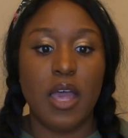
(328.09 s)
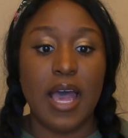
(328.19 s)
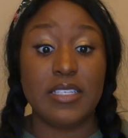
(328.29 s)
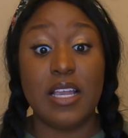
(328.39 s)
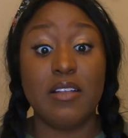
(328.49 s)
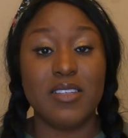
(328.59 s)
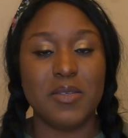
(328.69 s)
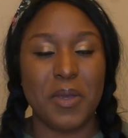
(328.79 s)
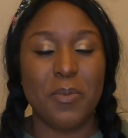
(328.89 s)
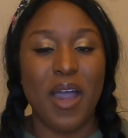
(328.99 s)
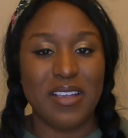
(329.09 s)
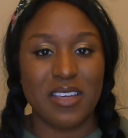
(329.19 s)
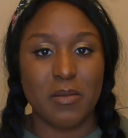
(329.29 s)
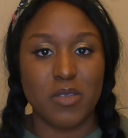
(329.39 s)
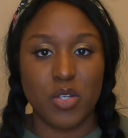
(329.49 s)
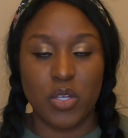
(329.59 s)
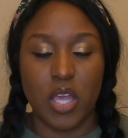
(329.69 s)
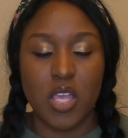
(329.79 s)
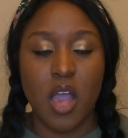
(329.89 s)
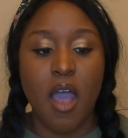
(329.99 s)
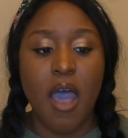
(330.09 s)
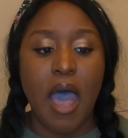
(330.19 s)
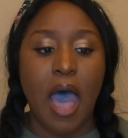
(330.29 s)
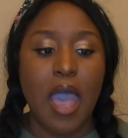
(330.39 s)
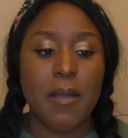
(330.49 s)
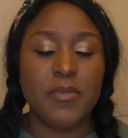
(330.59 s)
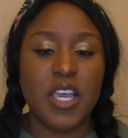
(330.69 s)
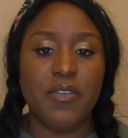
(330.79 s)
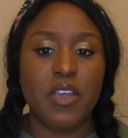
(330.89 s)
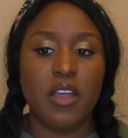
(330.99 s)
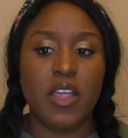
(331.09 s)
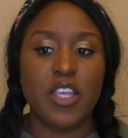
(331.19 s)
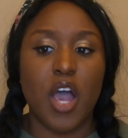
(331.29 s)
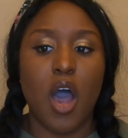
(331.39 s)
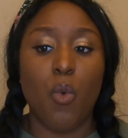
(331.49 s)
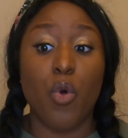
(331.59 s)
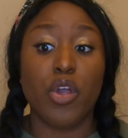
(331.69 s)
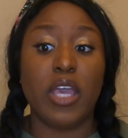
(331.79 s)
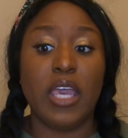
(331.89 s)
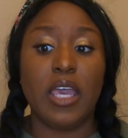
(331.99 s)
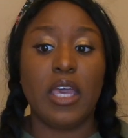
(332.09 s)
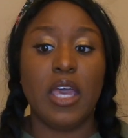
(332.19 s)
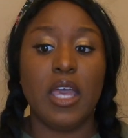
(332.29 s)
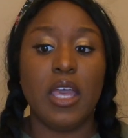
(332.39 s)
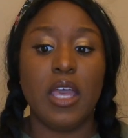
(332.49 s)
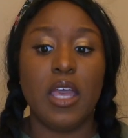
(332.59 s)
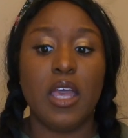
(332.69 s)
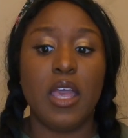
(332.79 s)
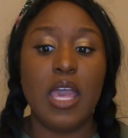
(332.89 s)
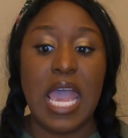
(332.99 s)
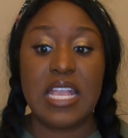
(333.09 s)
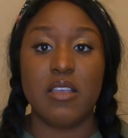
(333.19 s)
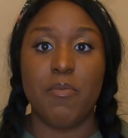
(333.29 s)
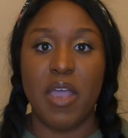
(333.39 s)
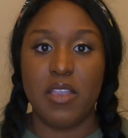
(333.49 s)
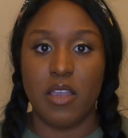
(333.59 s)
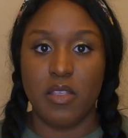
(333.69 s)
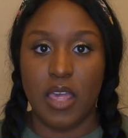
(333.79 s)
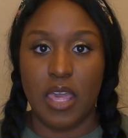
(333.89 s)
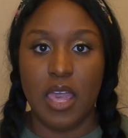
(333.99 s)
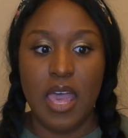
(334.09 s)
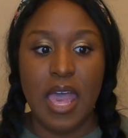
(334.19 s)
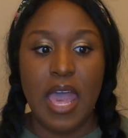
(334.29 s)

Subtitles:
as an LSSP practicum student, I am definitely not working independently.